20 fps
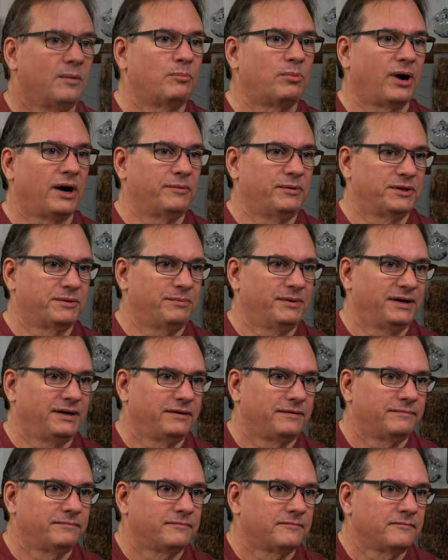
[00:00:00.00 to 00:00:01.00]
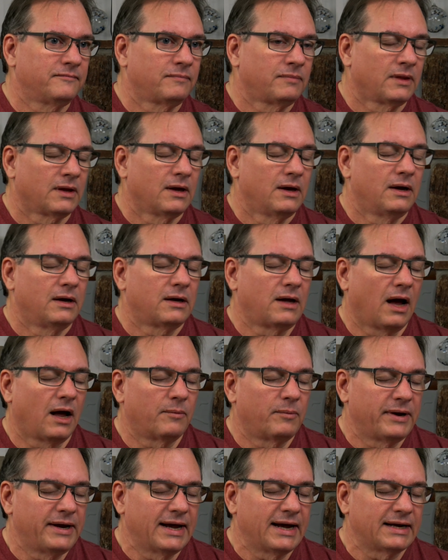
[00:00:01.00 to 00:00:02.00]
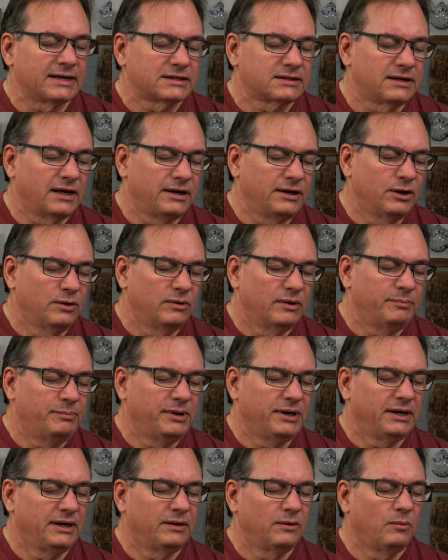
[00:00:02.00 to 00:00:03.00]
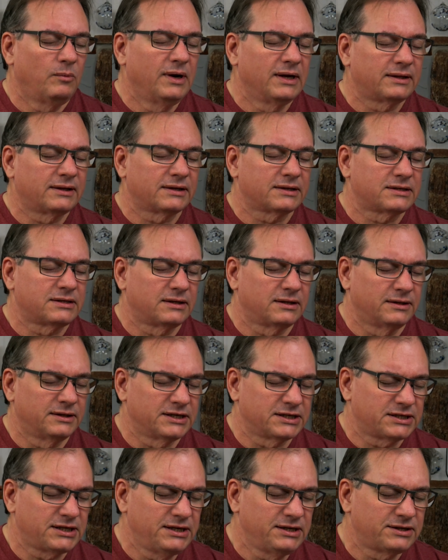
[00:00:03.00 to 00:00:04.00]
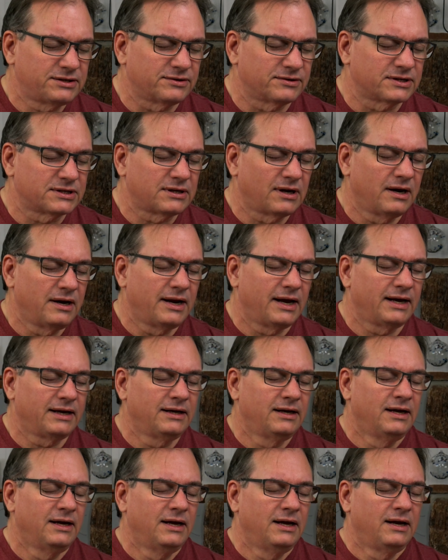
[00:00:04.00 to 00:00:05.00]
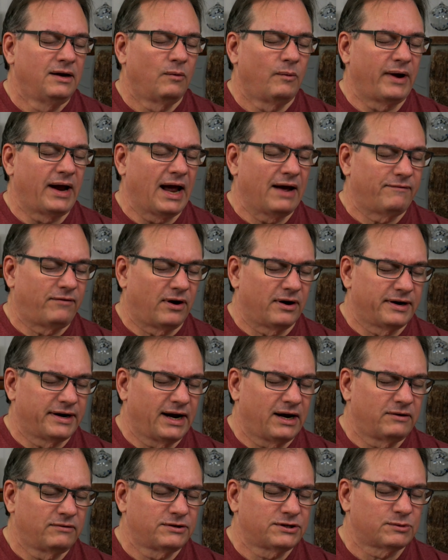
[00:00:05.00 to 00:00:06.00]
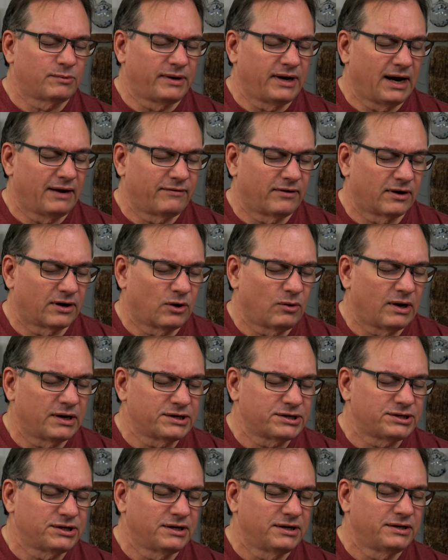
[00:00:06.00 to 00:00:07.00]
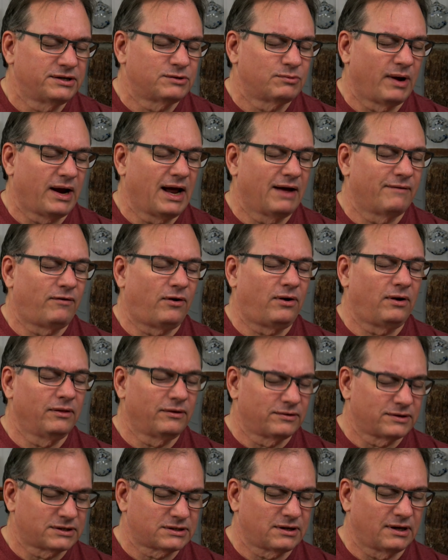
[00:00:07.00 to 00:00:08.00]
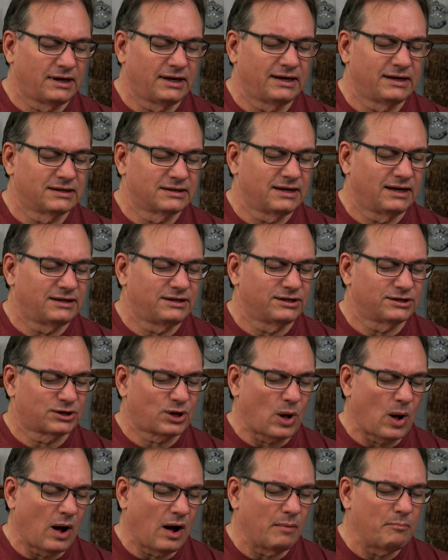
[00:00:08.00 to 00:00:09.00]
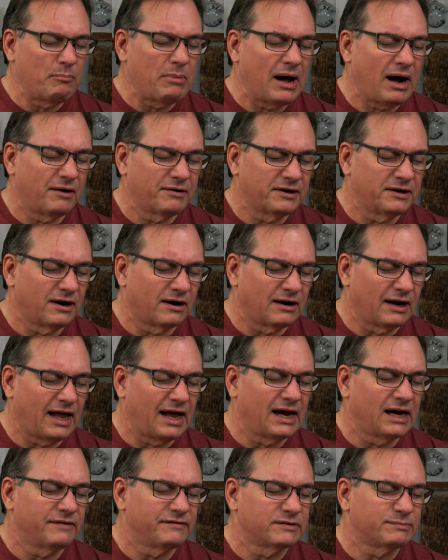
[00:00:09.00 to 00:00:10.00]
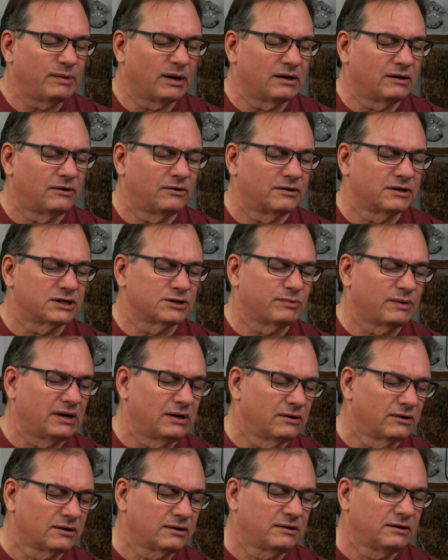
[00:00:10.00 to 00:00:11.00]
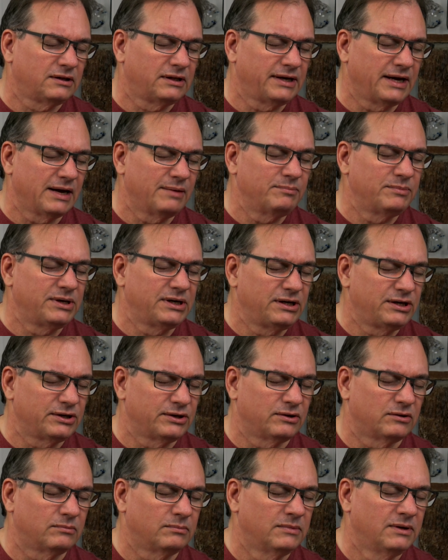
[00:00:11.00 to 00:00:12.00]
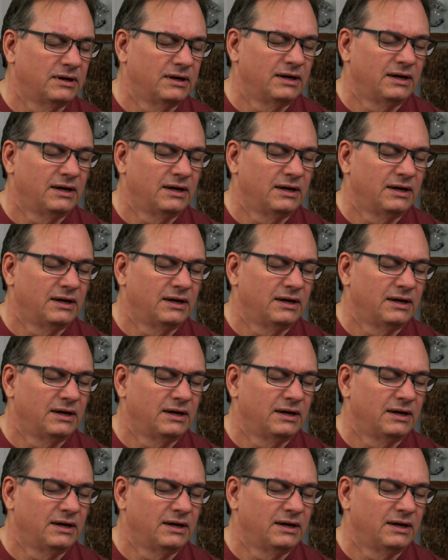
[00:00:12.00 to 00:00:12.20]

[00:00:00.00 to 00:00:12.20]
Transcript: Pray with me. God, we ask that you would be with us on this Easter Sunday. We have our doubts, we have our questions, we have all those things that just compound in our lives. But Lord, as we look to the empty tomb,